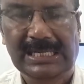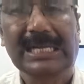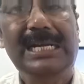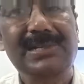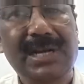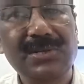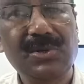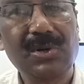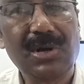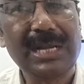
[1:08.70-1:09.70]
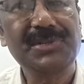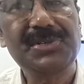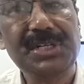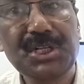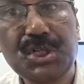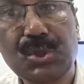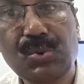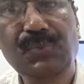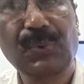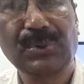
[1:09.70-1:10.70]
It is also called as
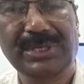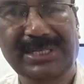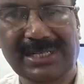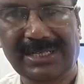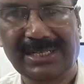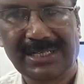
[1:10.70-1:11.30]
tissue fluid